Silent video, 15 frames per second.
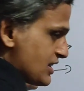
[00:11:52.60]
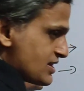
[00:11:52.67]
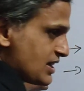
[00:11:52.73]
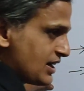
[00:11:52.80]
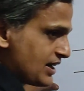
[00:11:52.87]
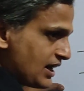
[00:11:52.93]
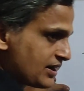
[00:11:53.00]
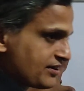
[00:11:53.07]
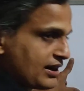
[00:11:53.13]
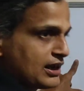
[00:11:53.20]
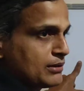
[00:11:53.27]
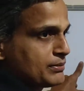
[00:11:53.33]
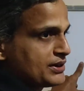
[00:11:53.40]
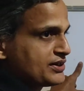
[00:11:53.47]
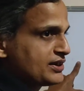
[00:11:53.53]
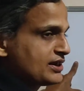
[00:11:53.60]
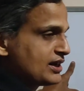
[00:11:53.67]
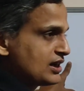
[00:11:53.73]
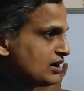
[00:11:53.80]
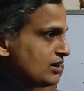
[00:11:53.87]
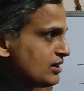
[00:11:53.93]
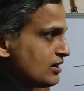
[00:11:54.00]
is a ductile
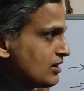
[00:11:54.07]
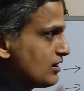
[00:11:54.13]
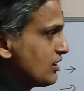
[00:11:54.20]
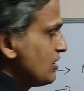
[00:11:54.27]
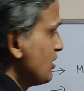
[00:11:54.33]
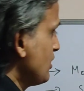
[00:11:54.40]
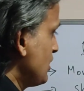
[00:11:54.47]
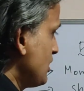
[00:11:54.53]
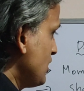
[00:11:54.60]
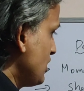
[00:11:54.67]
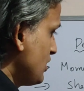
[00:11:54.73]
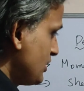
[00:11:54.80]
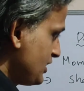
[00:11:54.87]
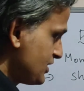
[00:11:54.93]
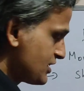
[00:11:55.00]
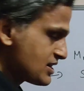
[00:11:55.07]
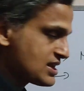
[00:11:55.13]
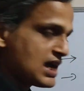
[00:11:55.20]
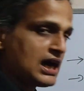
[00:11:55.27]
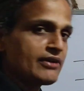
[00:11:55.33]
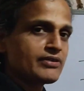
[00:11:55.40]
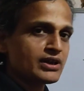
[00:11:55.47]
material, it
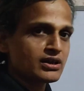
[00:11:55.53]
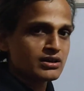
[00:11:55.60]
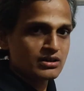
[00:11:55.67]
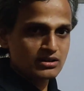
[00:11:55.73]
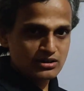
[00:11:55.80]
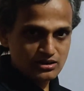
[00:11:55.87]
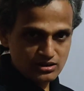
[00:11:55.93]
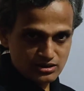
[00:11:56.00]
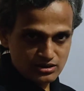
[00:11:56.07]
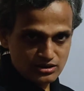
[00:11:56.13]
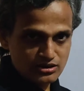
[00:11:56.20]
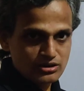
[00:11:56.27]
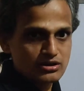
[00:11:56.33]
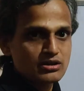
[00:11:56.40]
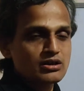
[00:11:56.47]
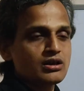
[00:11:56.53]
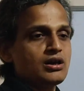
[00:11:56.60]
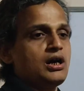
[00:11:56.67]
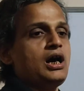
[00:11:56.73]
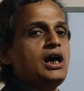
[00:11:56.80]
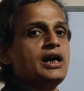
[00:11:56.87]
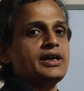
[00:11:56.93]
is having
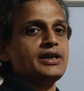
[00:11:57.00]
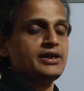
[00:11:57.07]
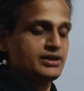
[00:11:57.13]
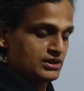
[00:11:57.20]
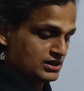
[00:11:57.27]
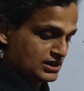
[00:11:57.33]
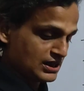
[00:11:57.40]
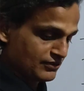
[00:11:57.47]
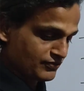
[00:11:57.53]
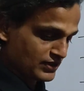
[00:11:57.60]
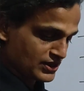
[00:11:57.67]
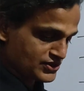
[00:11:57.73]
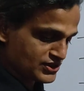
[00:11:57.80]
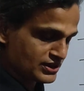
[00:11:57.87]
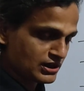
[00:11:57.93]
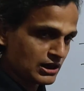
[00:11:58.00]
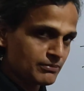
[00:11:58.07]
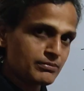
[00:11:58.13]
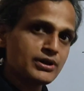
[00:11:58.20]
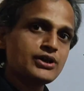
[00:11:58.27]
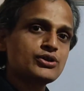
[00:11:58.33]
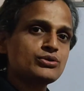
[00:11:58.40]
high deflection
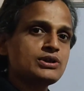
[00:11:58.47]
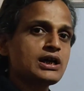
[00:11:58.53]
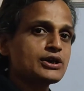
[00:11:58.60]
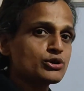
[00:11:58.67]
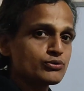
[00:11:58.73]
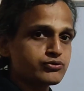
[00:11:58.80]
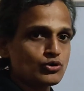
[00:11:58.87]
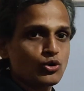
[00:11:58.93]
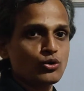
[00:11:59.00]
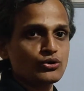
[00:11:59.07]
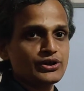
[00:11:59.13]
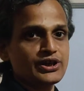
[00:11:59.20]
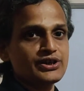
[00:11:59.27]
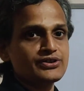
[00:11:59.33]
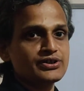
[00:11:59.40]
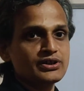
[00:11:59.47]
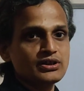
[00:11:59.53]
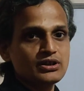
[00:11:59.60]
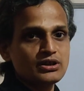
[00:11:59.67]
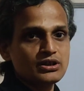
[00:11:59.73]
compared to that of concrete.